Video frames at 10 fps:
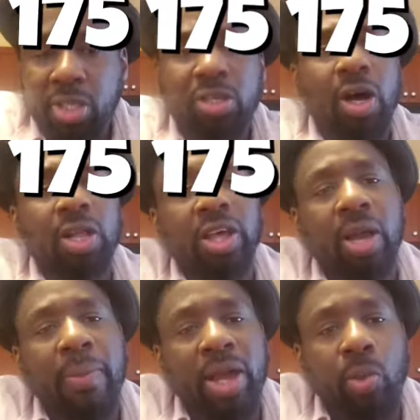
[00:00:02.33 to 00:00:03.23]
It's called The
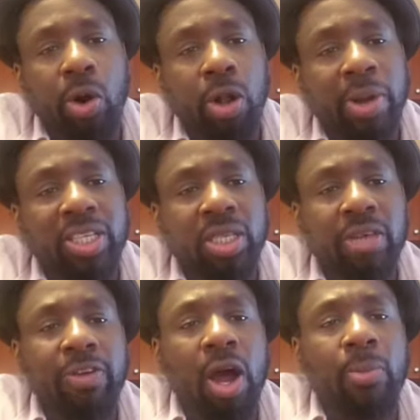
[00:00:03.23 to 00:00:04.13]
Unmade World by Steve
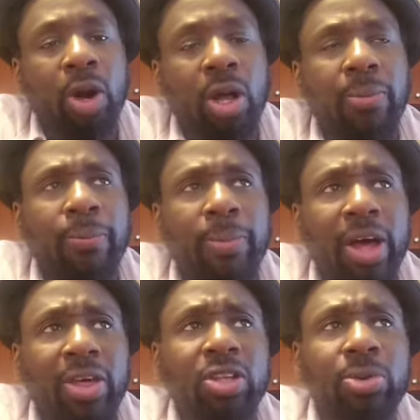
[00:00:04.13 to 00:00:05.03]
Yarbrough. I
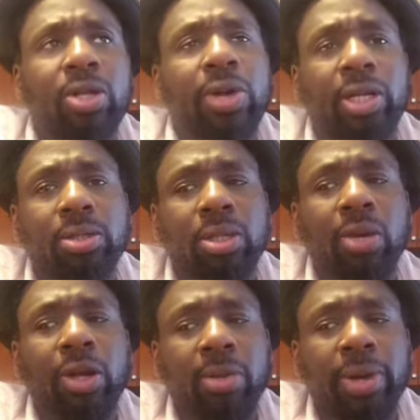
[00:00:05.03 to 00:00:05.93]
thought it was pretty great. I
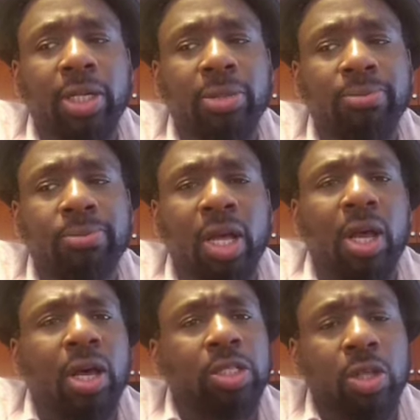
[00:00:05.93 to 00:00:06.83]
recommend it.
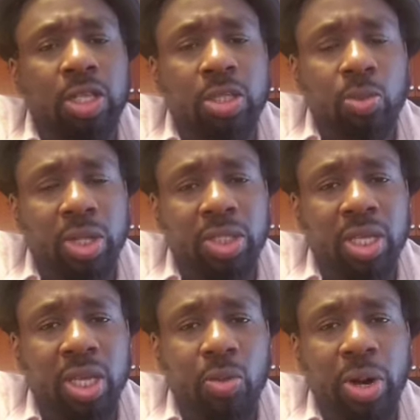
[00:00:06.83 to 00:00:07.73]
So this is one
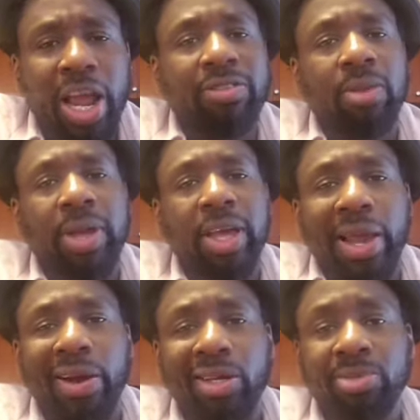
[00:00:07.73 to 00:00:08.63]
scene where after the main
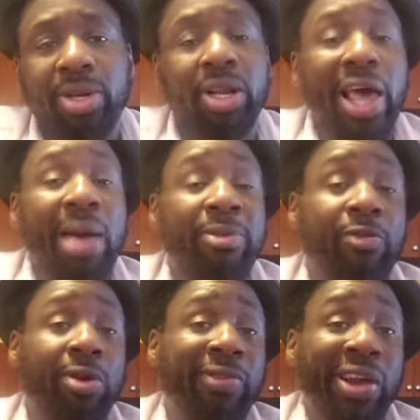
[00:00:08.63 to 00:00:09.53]
character's been unhappy
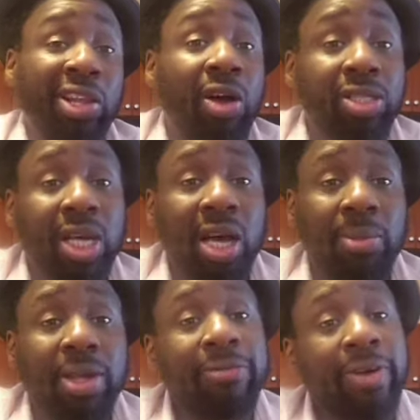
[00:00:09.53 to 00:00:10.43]
for a very long time,
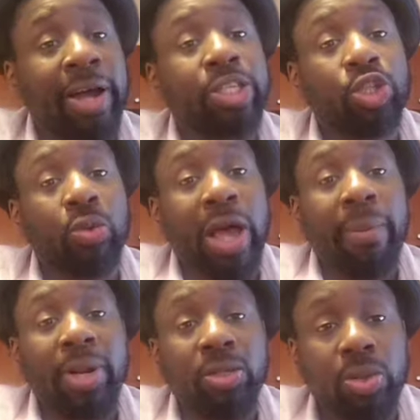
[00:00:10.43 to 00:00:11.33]
he finds true
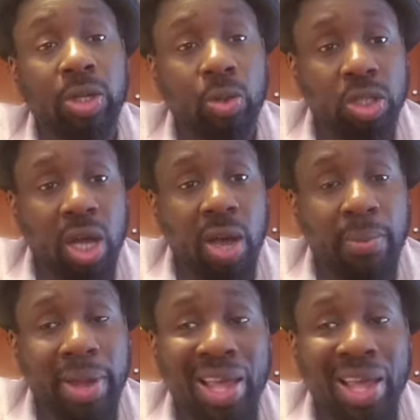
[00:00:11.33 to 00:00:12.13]
happiness with a new job.